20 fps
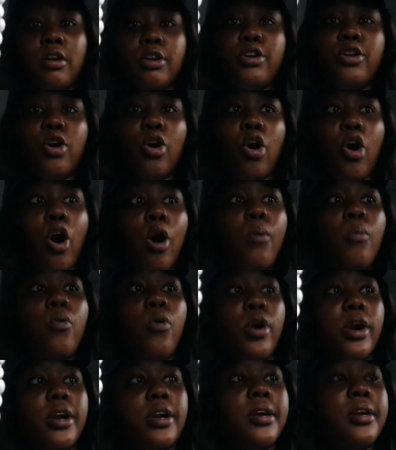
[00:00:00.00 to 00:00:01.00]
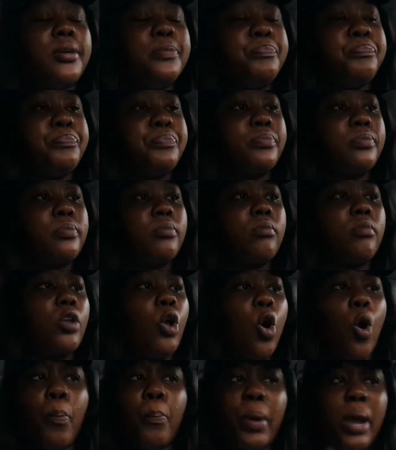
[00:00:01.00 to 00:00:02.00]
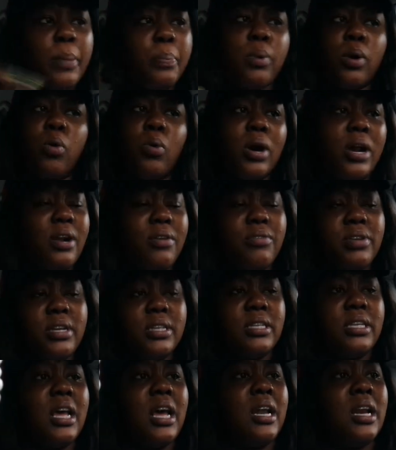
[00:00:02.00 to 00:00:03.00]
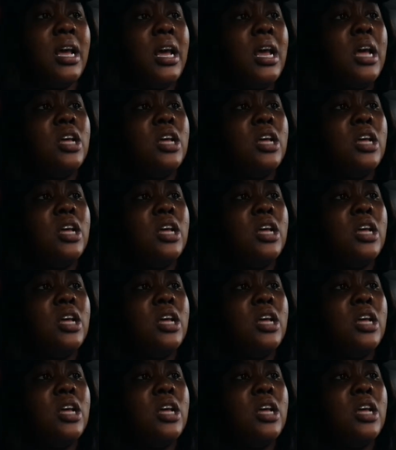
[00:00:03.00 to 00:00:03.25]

you know, homework or paper or whatever they said.